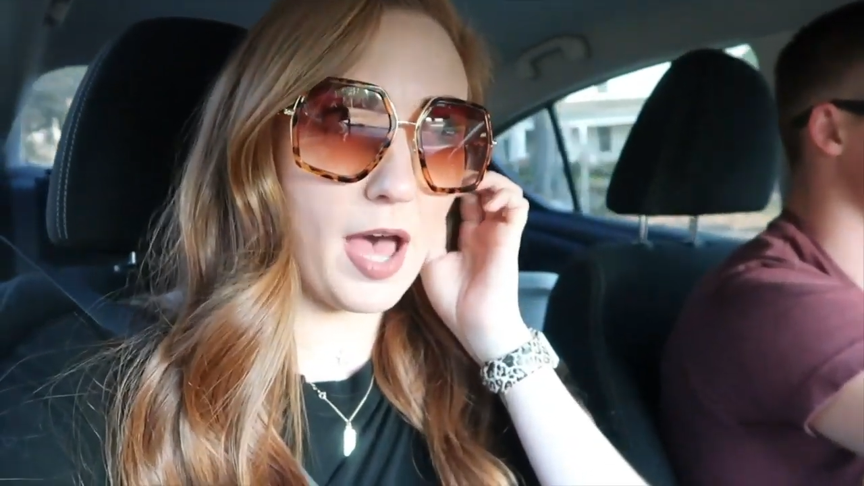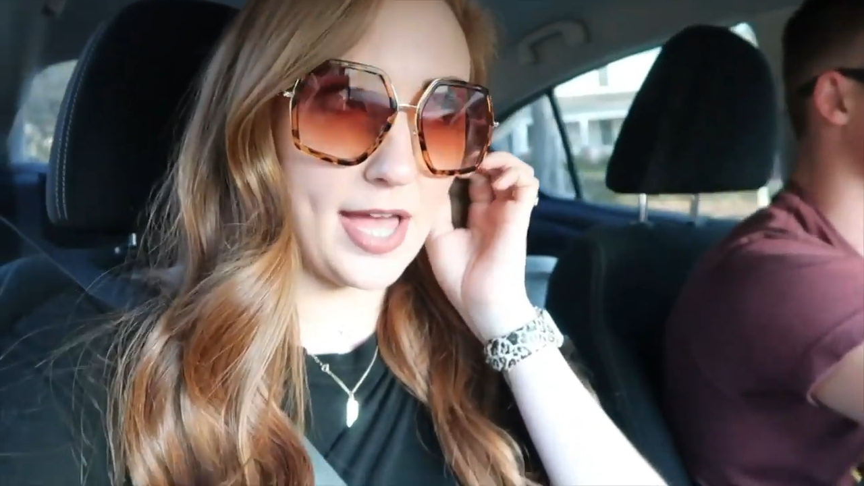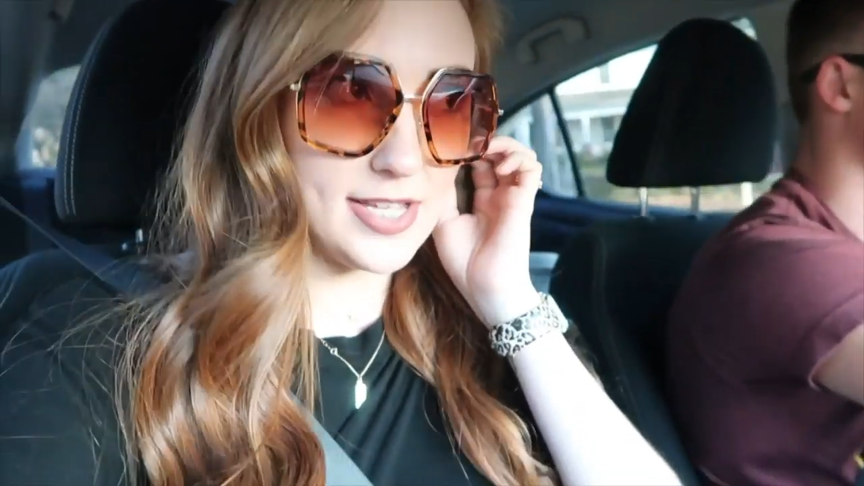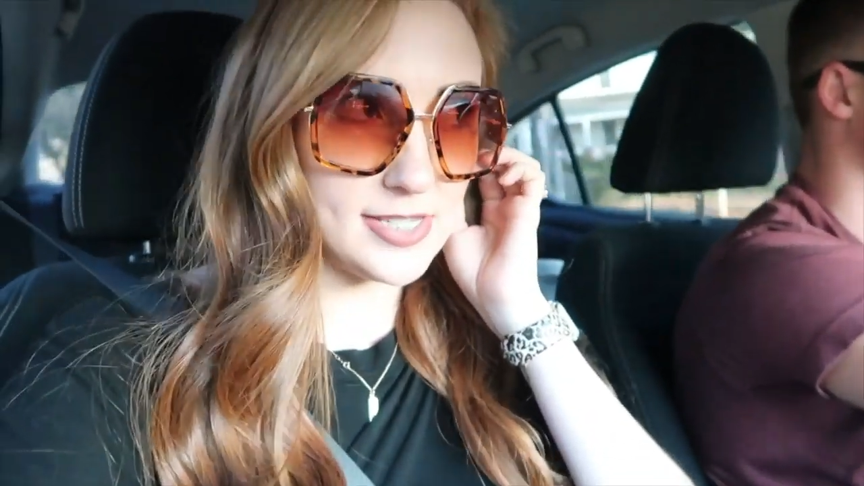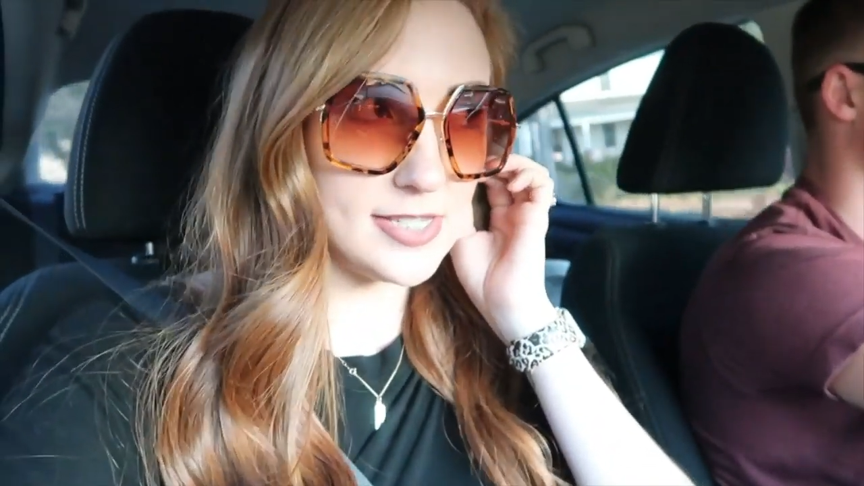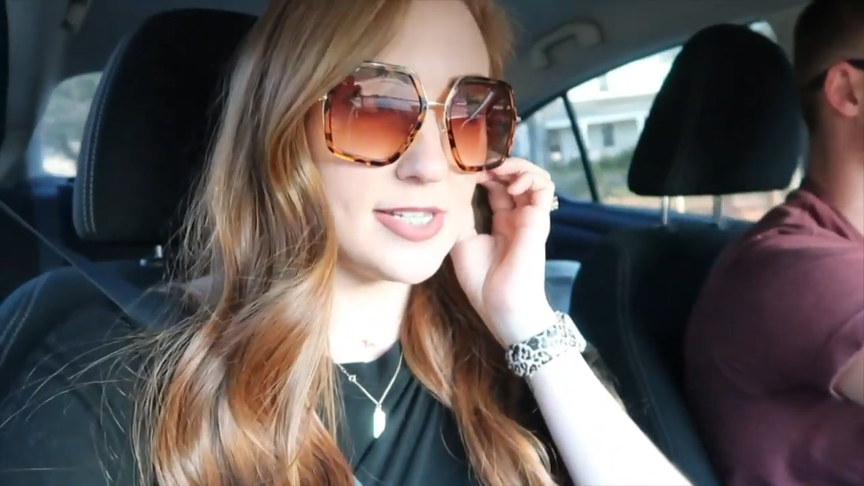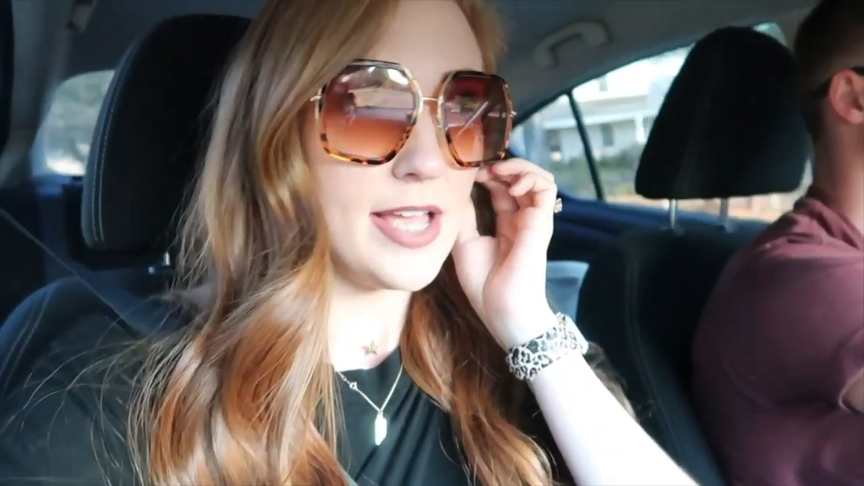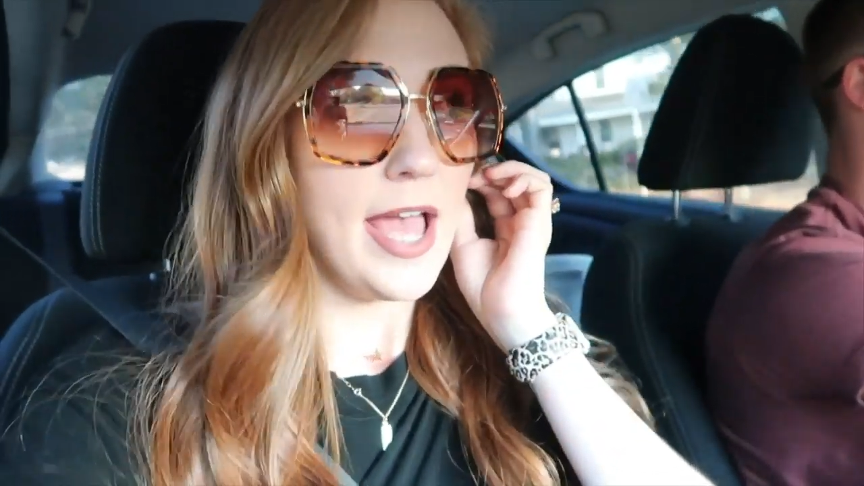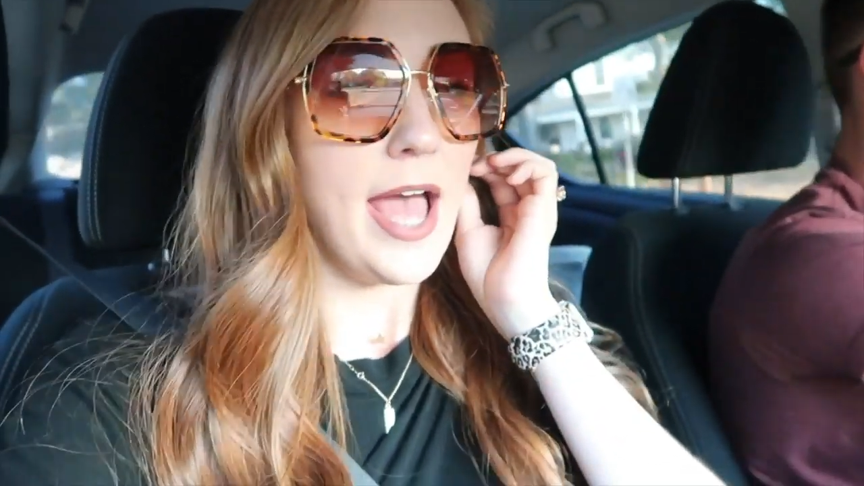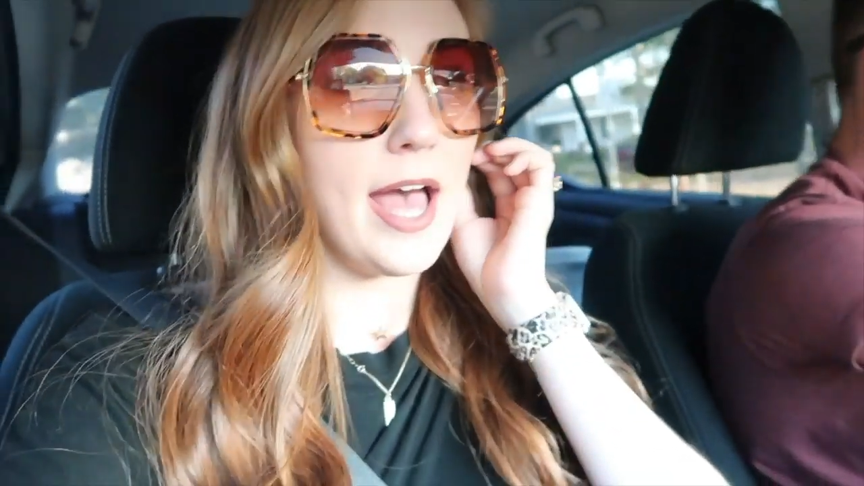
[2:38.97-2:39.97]
us,
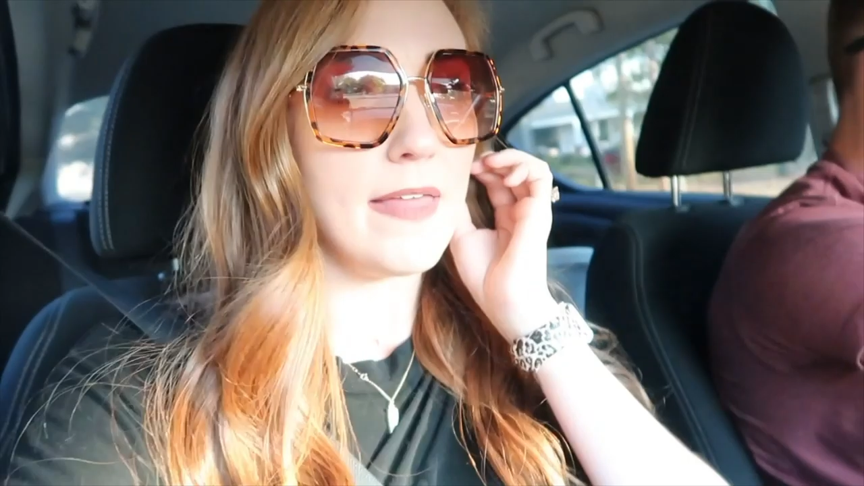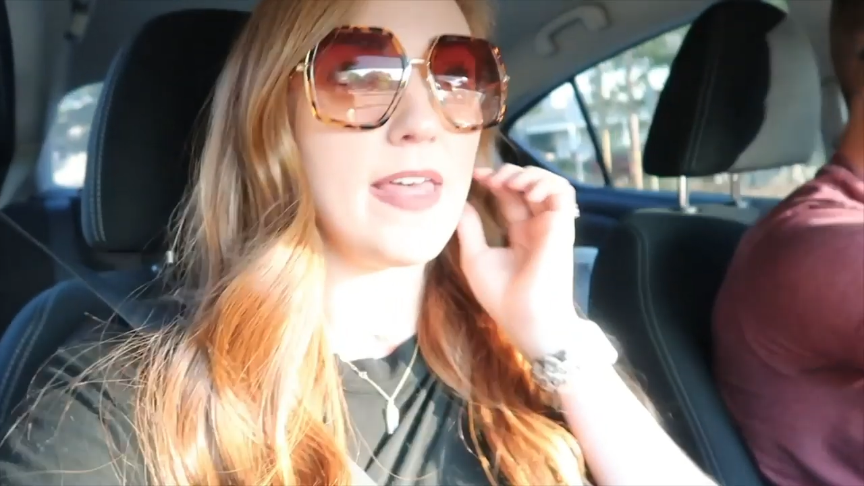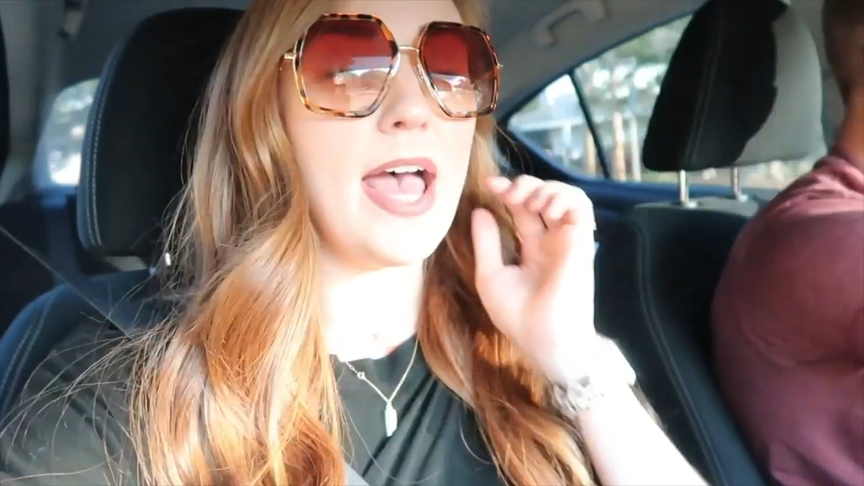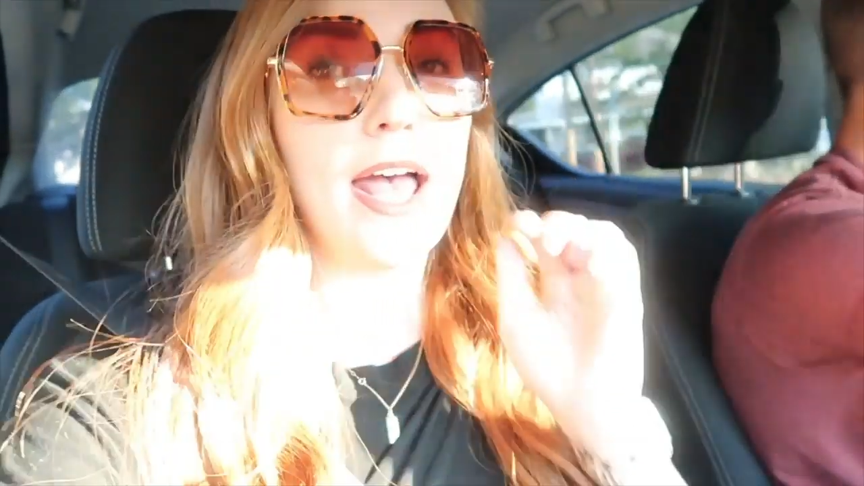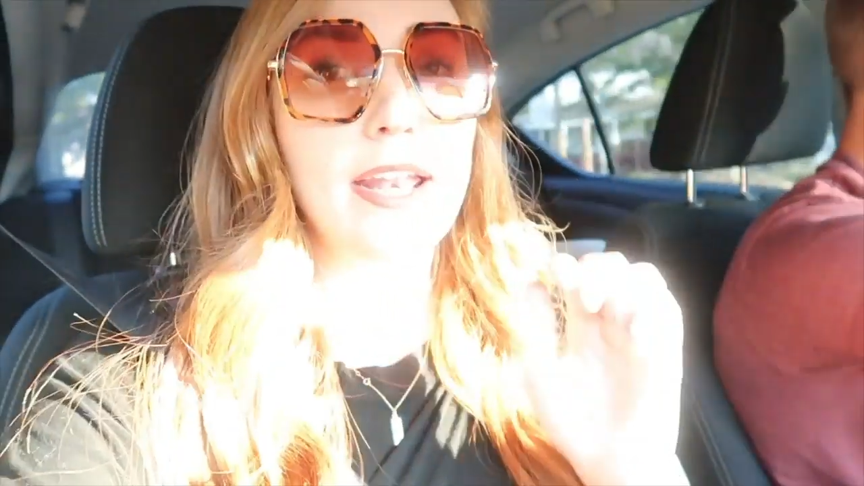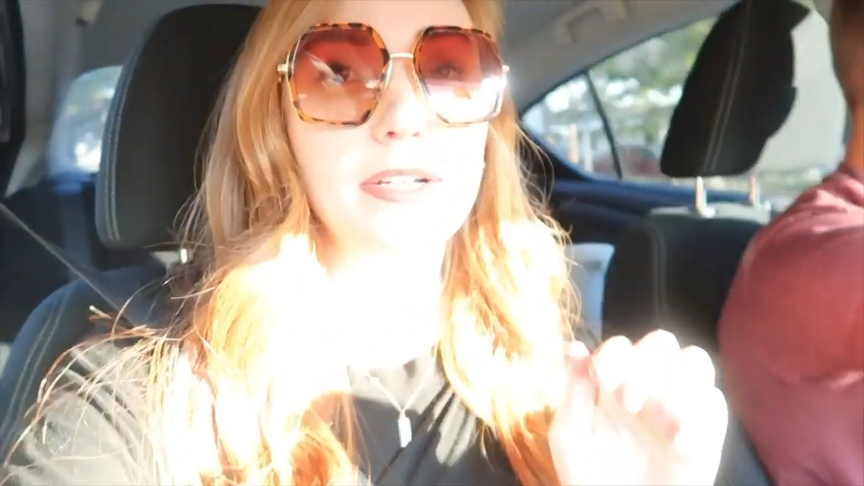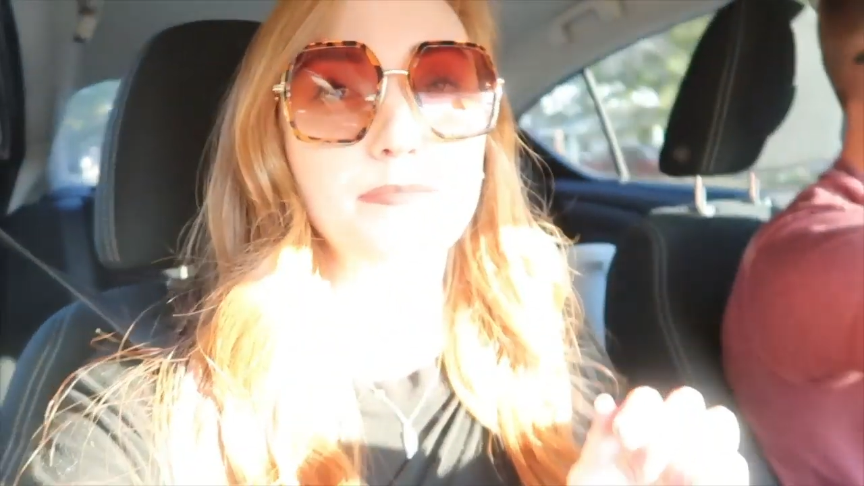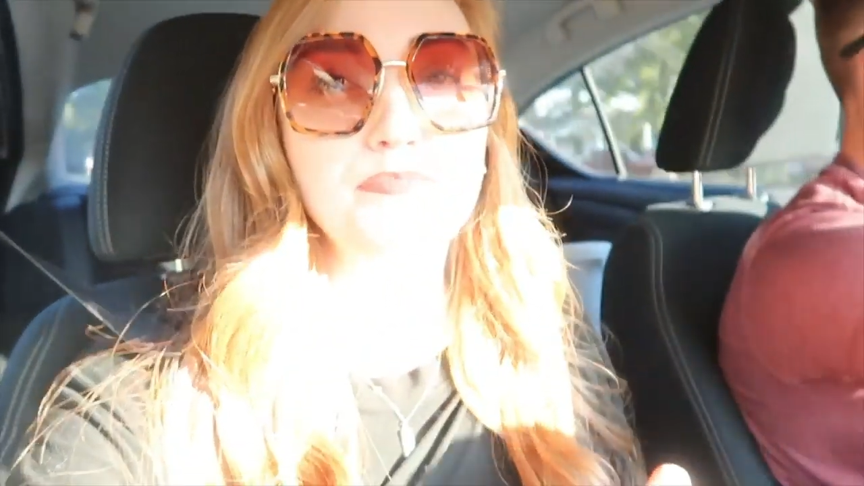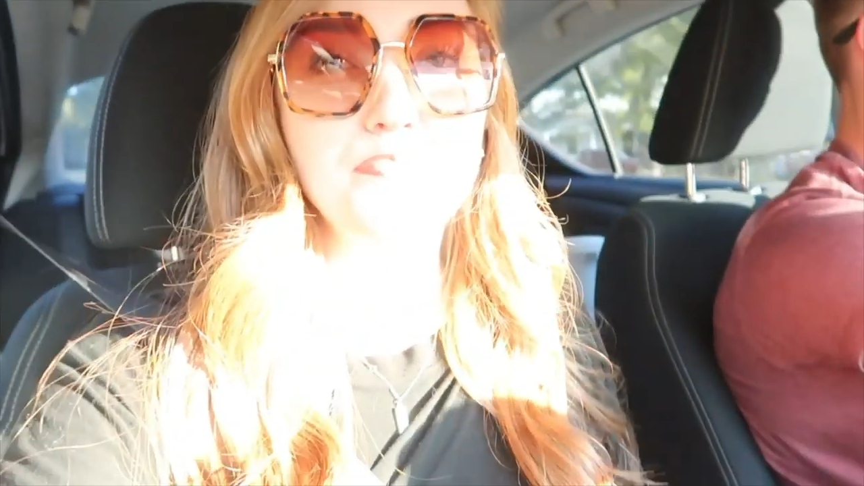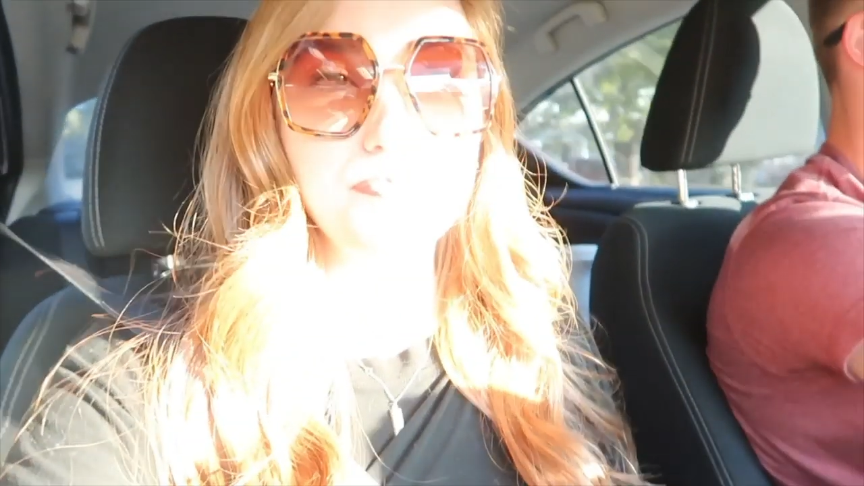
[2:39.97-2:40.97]
and then